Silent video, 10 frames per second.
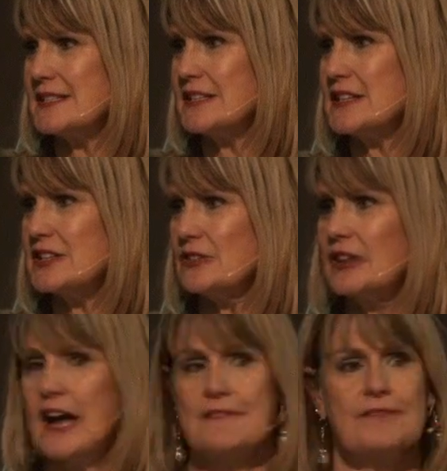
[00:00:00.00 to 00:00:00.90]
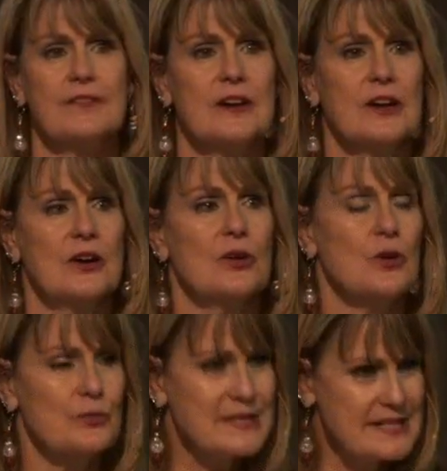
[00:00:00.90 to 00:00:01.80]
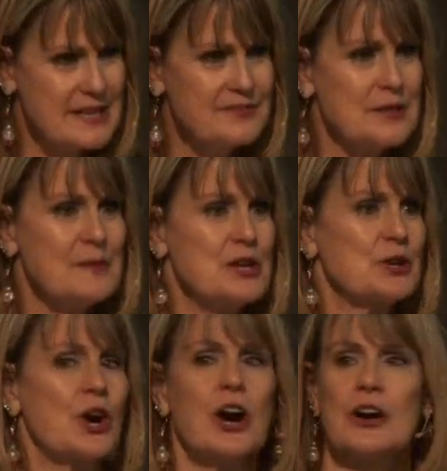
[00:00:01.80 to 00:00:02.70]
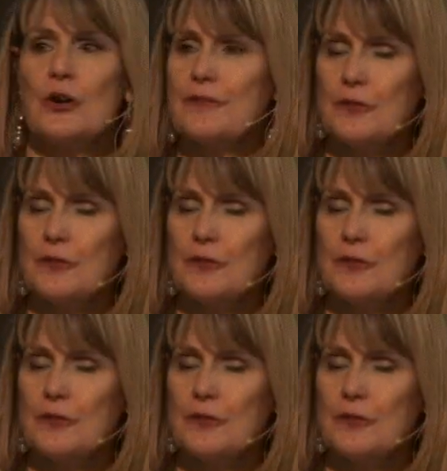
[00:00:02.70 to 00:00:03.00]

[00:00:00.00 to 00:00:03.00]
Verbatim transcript: into your life, or received him in your heart or